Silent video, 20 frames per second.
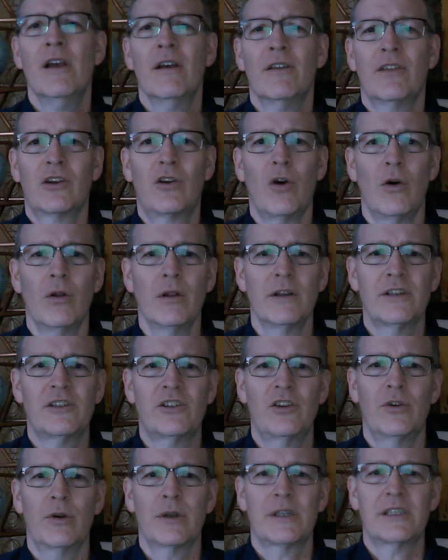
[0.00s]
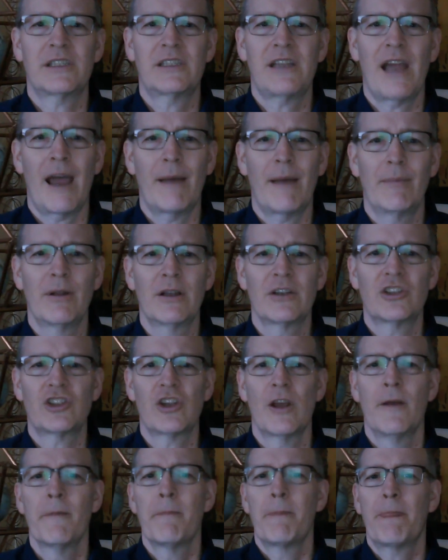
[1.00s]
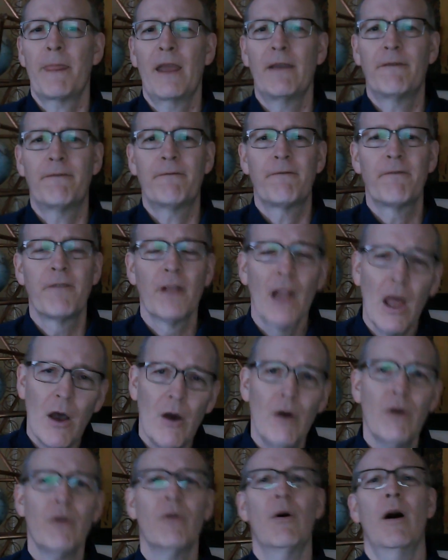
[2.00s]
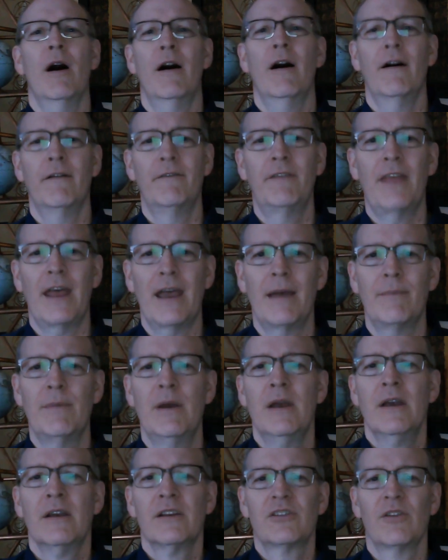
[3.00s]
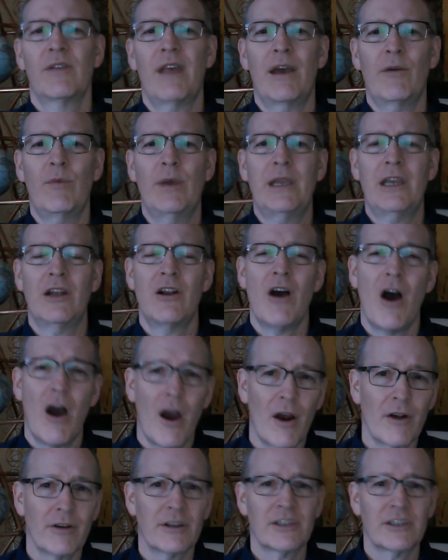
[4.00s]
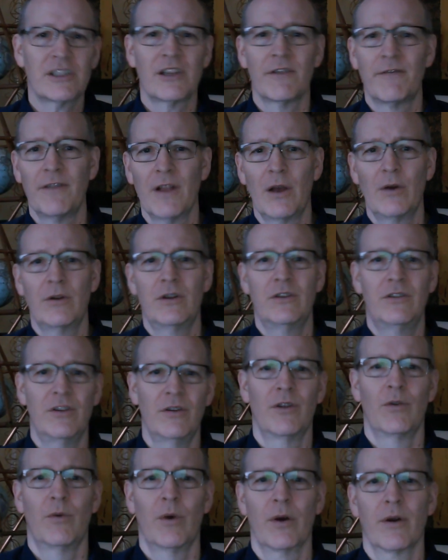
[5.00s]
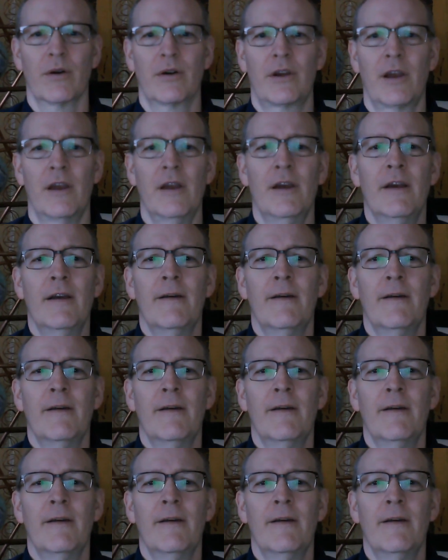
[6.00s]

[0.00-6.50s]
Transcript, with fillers: the goal is to establish a flow of them so that we can harness the flow to do the work.